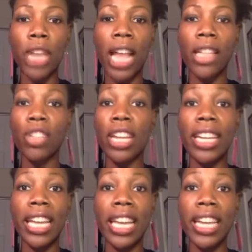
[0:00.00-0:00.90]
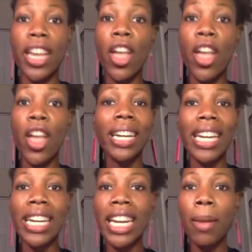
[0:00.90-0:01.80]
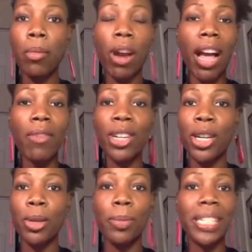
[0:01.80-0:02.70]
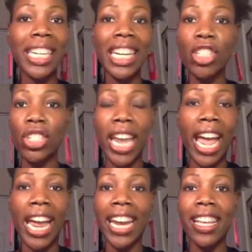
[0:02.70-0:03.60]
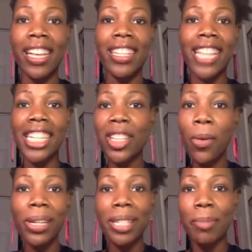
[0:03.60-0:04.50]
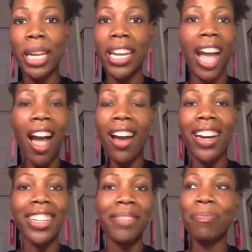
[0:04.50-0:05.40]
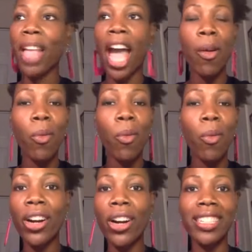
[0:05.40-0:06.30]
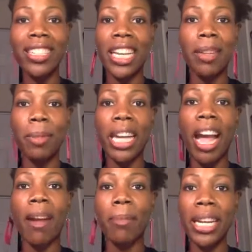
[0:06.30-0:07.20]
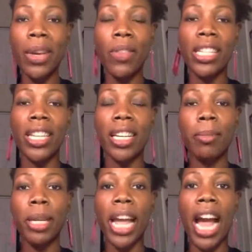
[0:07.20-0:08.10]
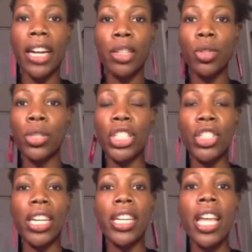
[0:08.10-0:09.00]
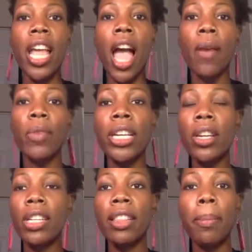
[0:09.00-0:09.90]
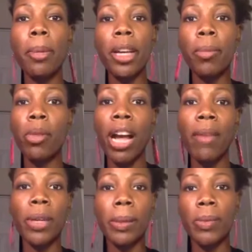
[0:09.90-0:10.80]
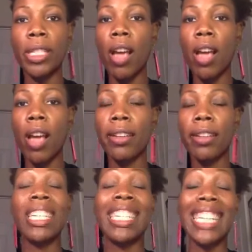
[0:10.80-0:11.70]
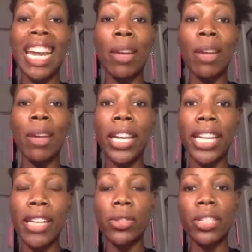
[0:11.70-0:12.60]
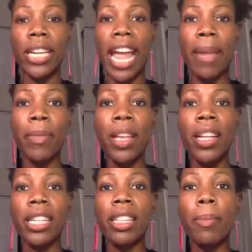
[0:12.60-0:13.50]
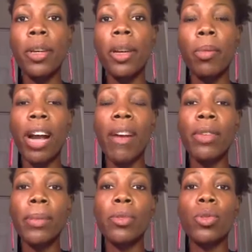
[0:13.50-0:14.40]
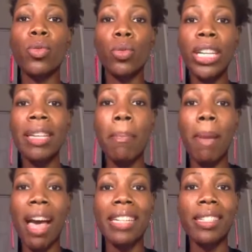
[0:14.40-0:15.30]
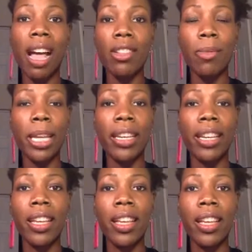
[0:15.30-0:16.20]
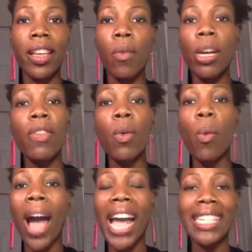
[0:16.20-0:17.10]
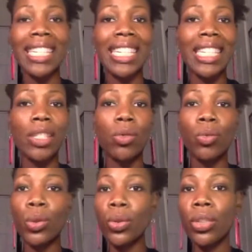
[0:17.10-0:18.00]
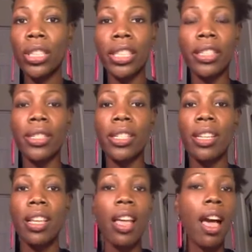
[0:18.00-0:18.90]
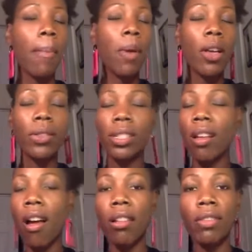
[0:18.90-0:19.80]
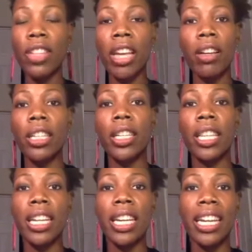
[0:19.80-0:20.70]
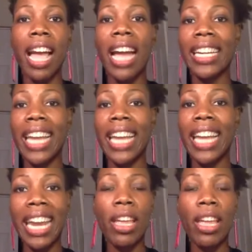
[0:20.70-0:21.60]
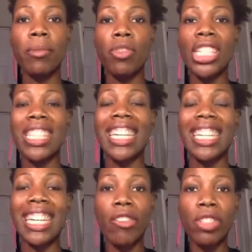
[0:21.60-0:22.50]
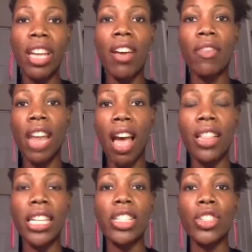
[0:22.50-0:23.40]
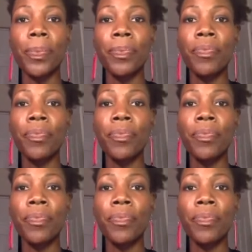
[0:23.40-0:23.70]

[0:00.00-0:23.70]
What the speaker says: Challenge. Again, we're eating a Proverbs each day. That's going to be our word. That's going to be our meal. That's going to be our nutrition. And we know that the book of Proverbs, we talked about in day one yesterday, that the book of Proverbs was written by Solomon, one of the wisest rulers amongst all of the earth. God gave him just the gift of knowledge.